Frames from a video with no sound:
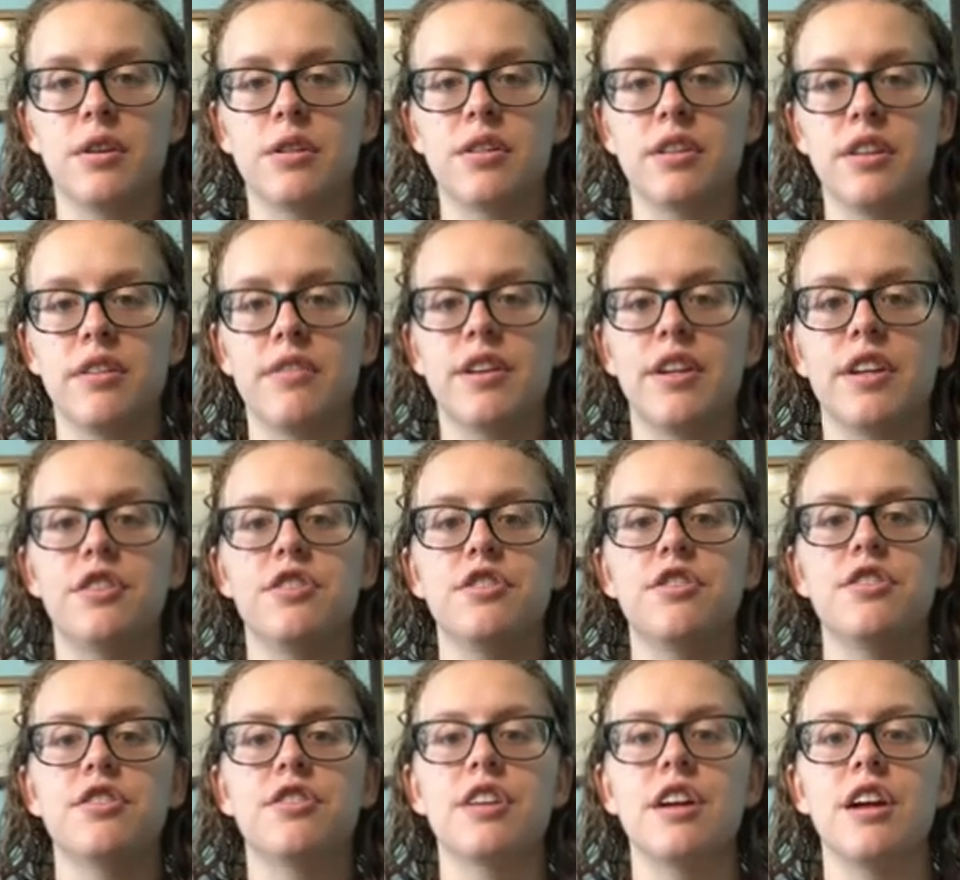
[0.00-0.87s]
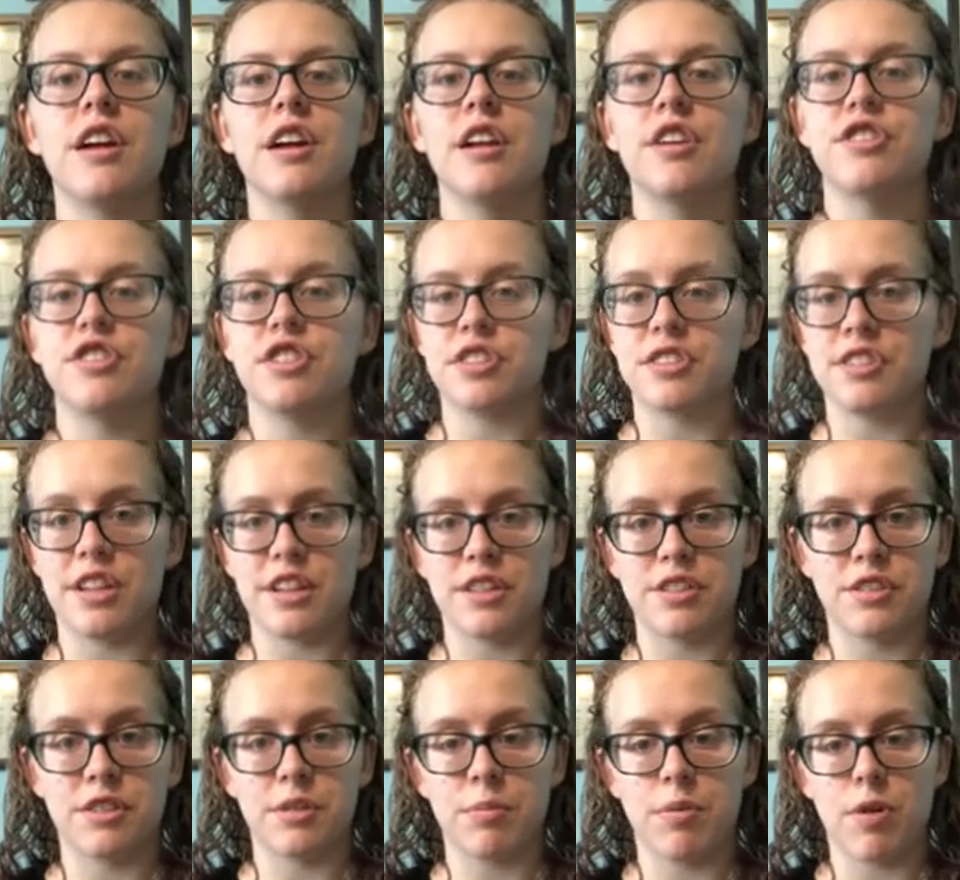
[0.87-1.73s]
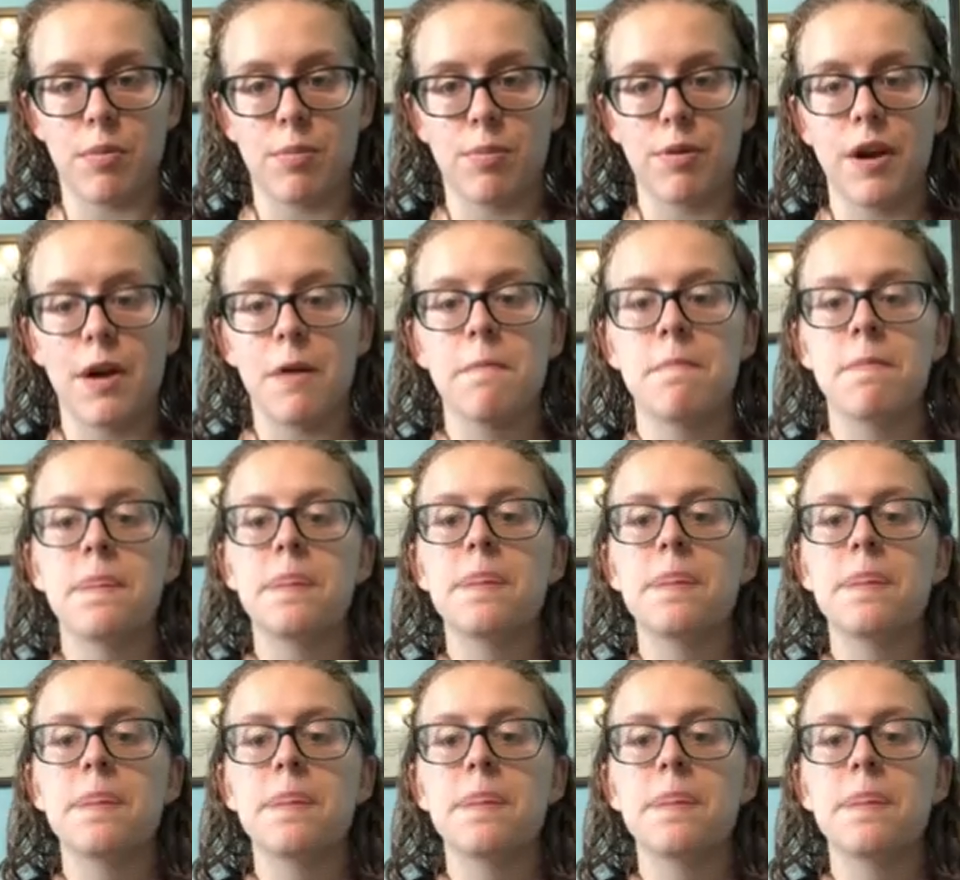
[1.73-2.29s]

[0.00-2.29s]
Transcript: cleavage, just nice and appropriate.